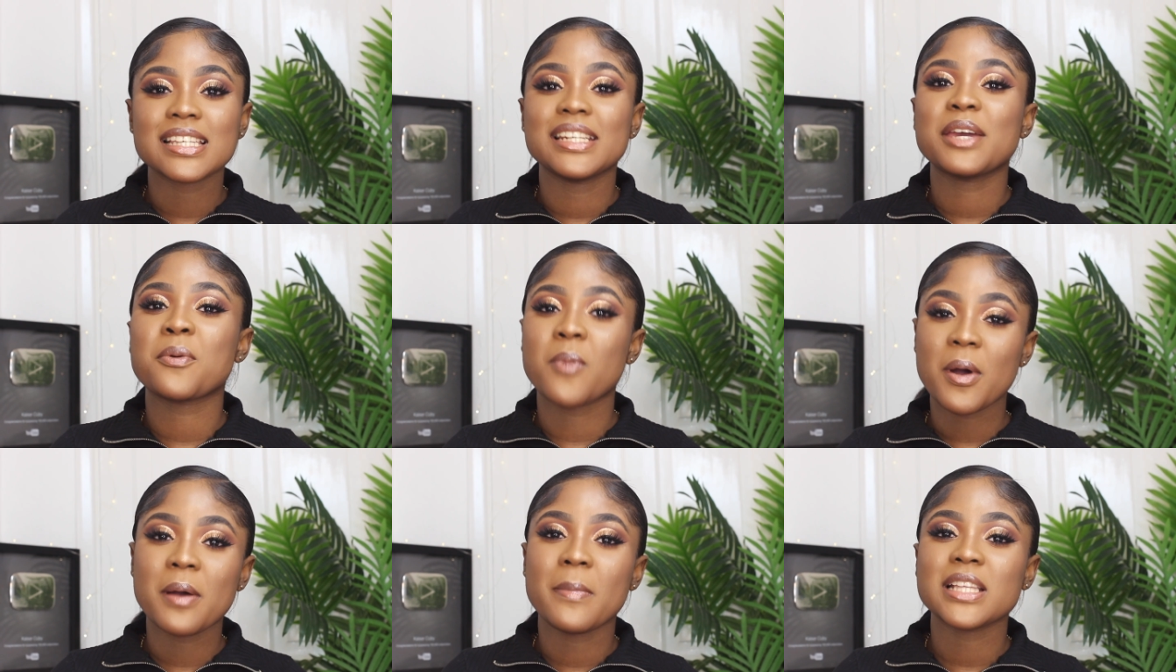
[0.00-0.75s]
click
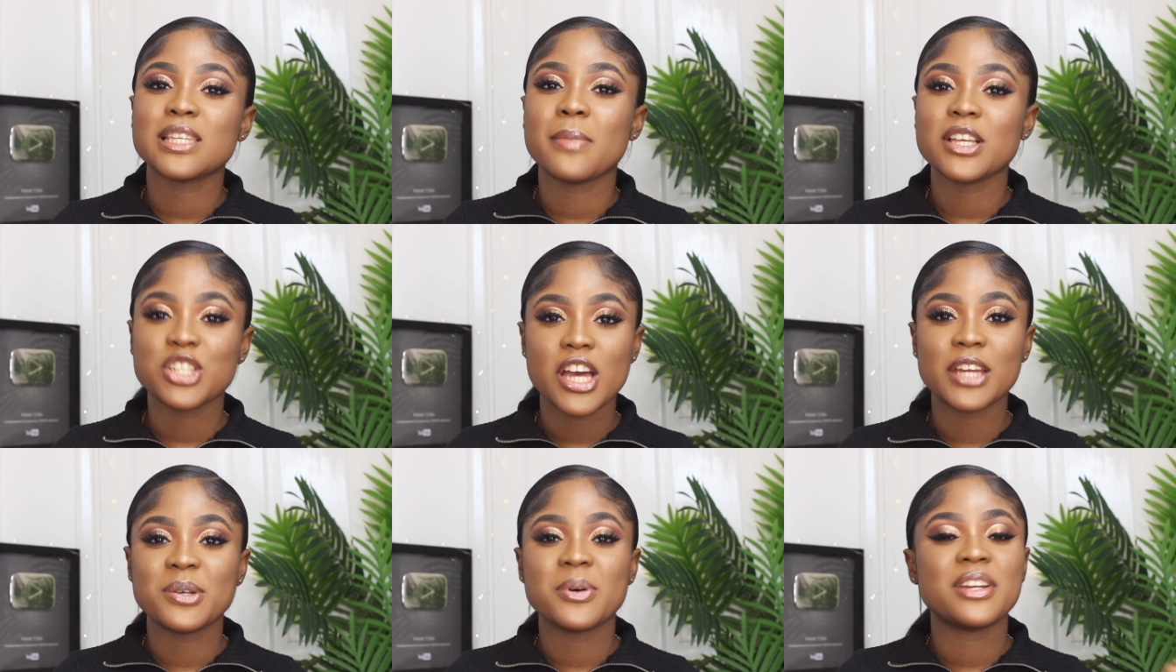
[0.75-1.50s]
welcome back to my
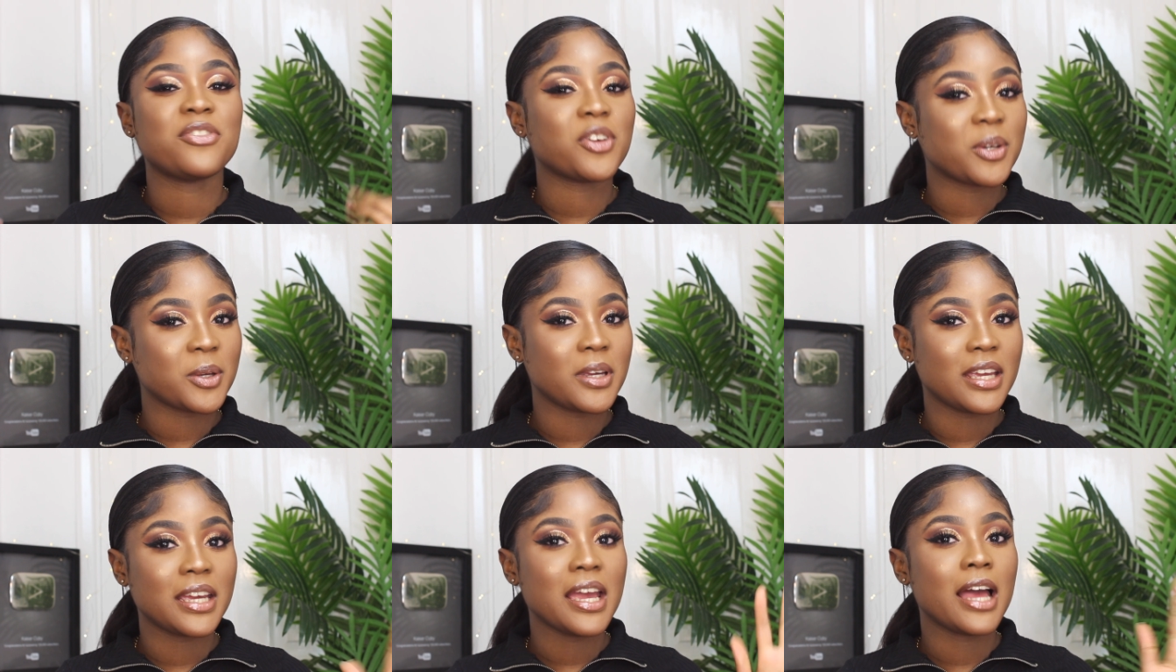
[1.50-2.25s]
channel and if you're new
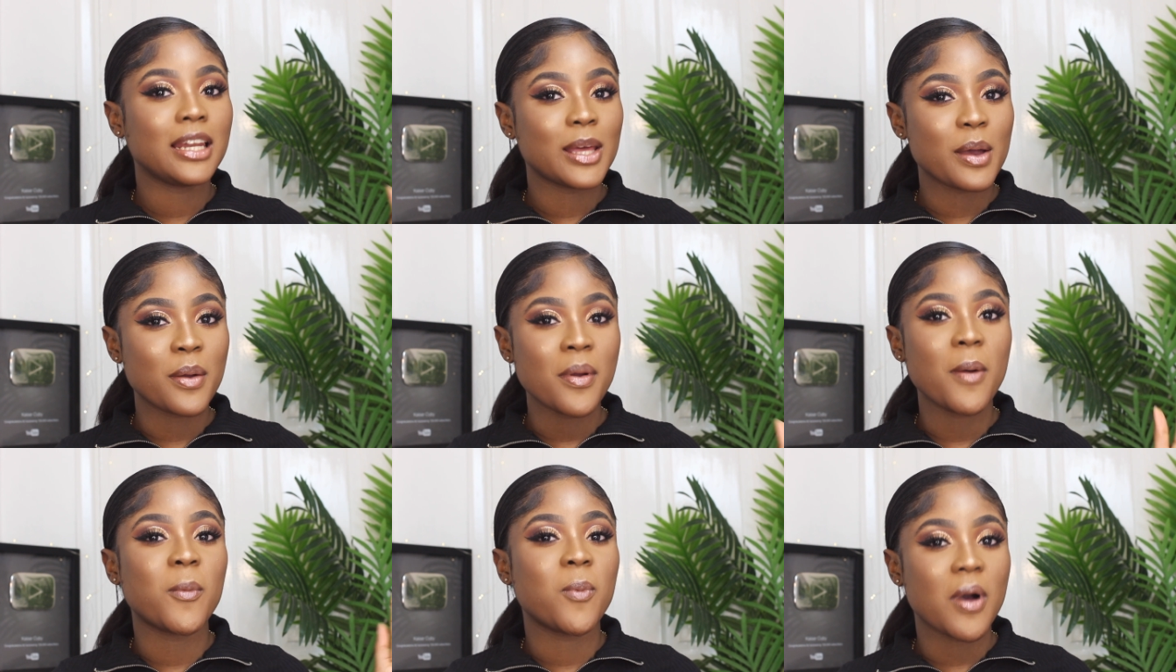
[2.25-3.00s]
here
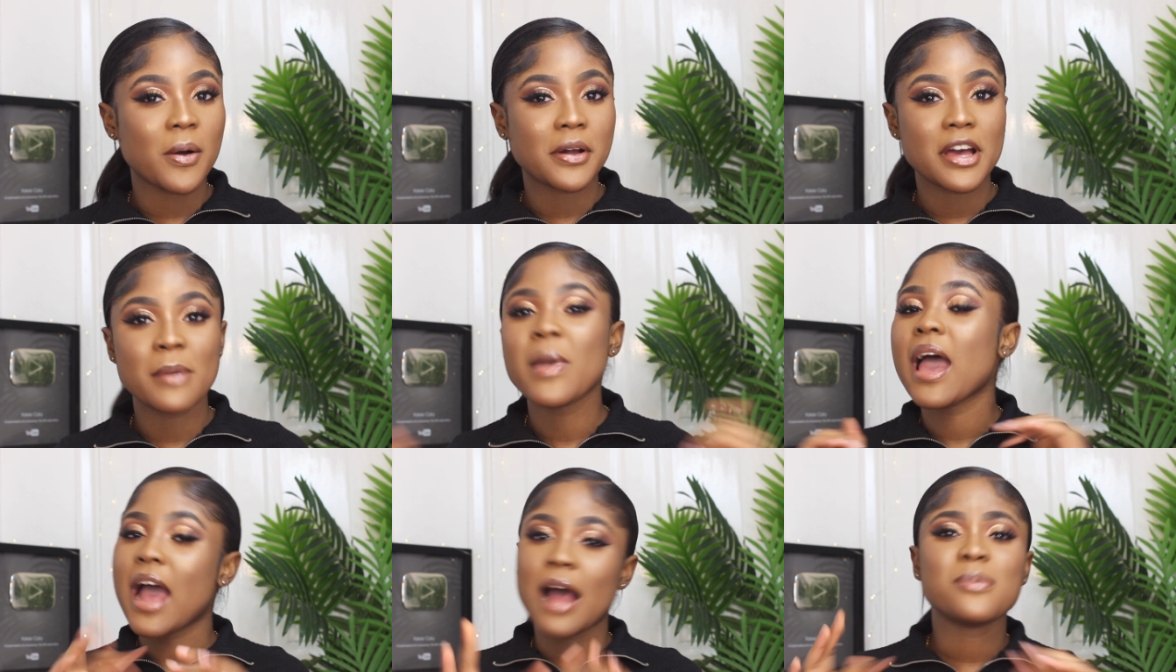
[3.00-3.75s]
hello
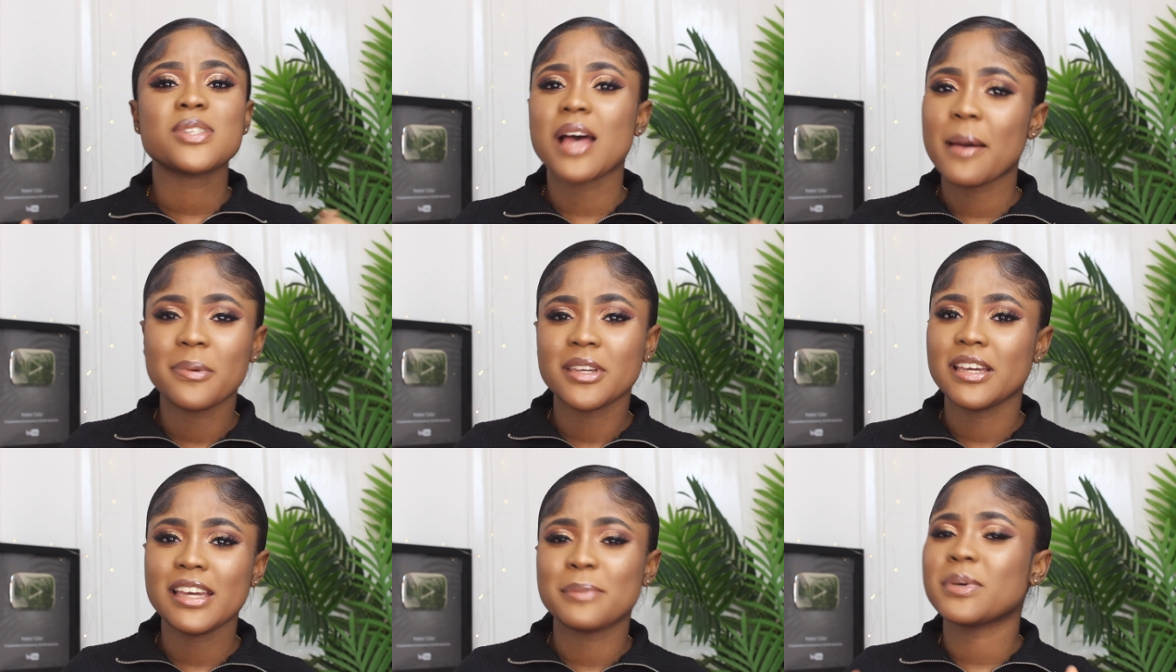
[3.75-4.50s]
welcome i'm so happy
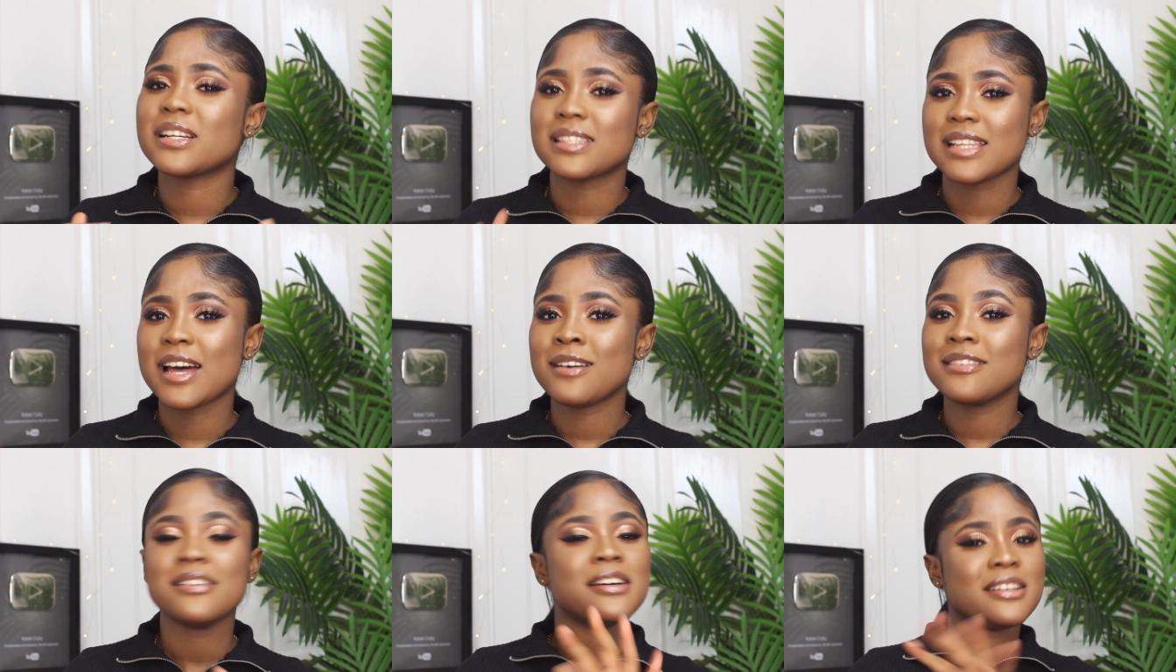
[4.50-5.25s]
you're here because
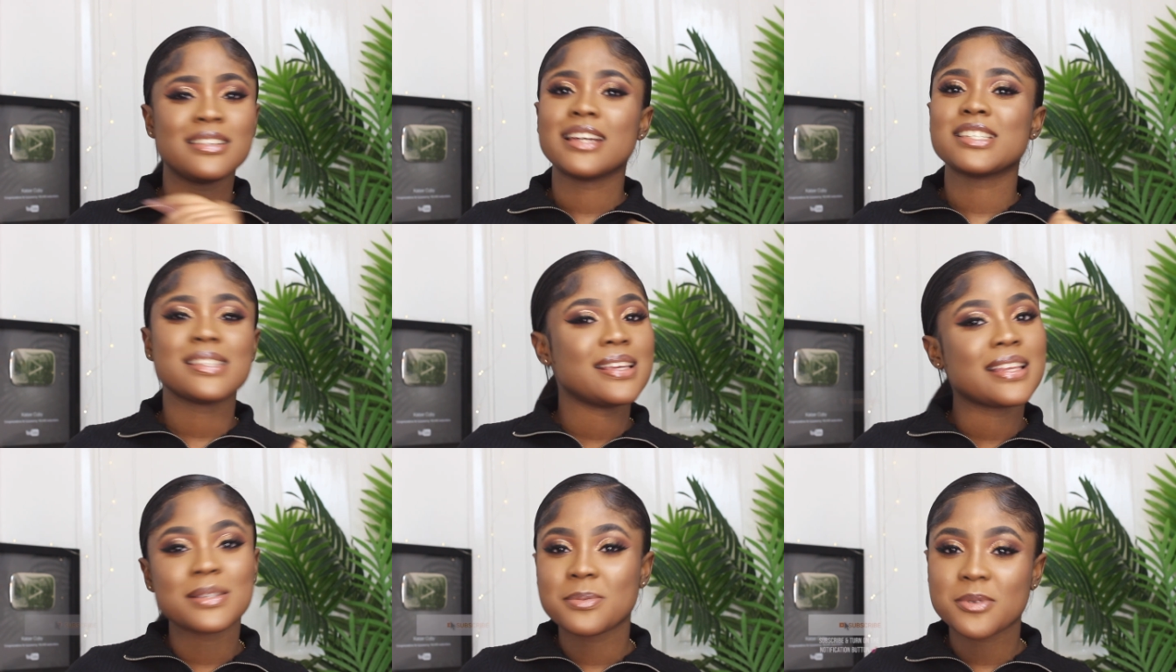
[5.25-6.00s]
now you can just
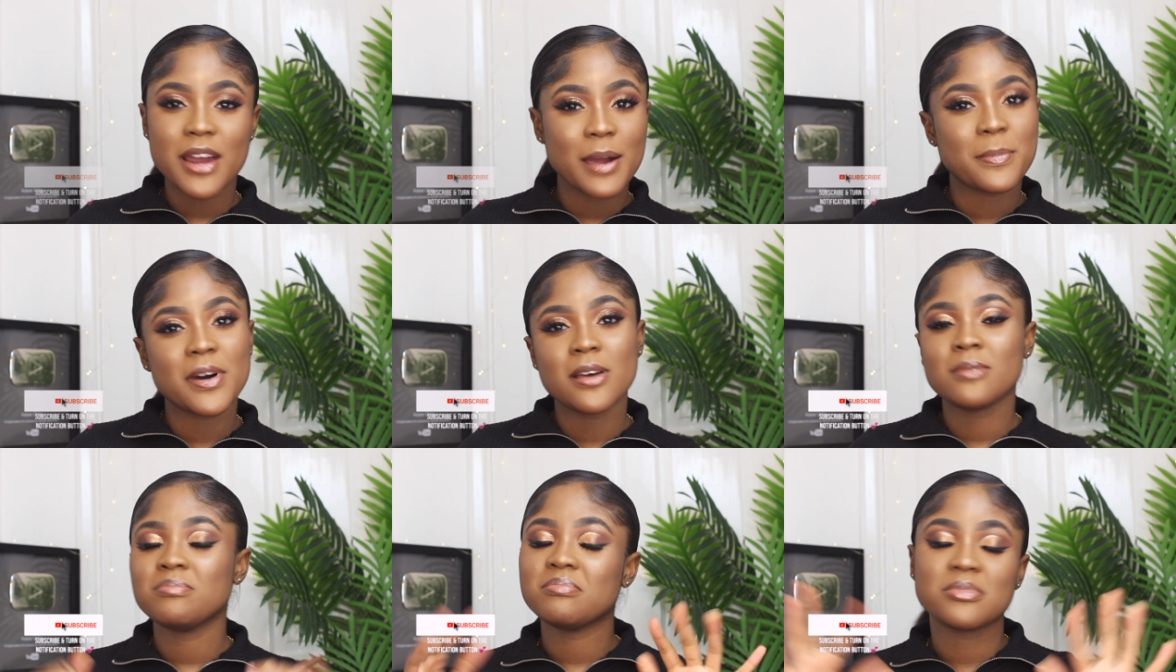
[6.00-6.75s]
hit that subscribe
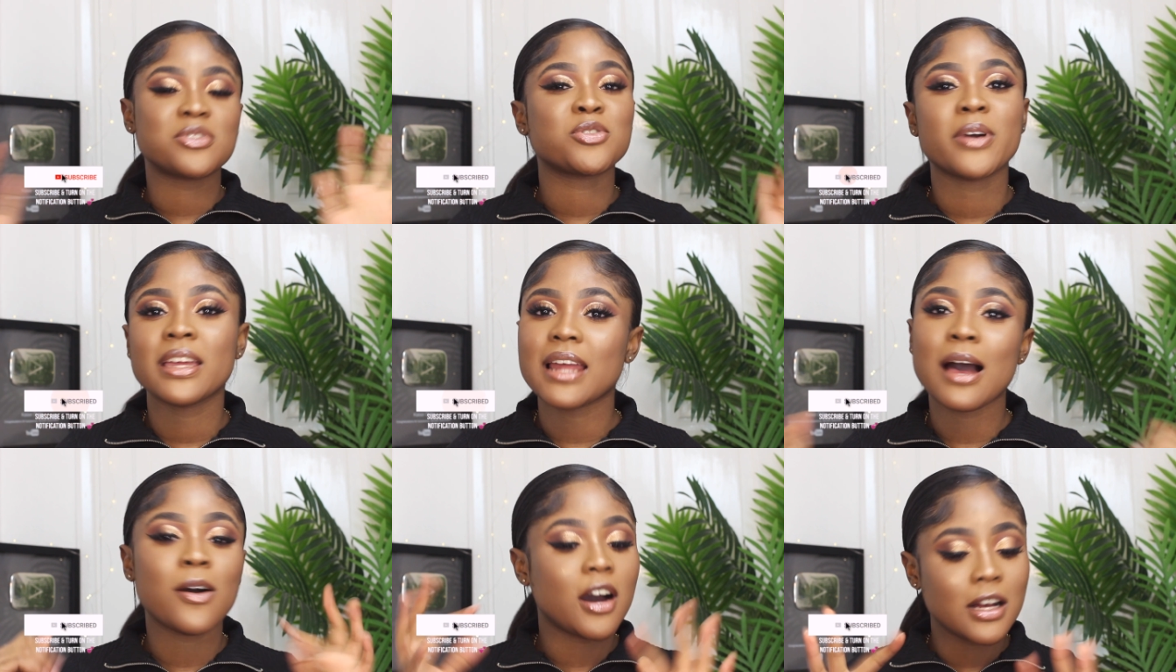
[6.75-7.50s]
button join
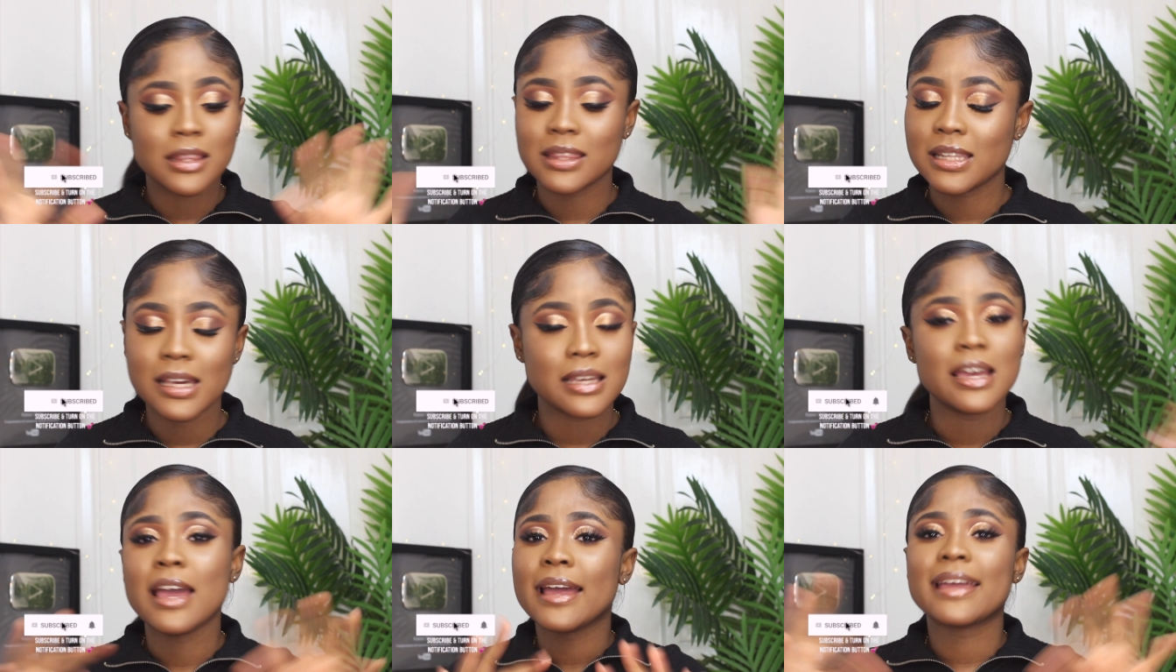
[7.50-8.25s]
our lit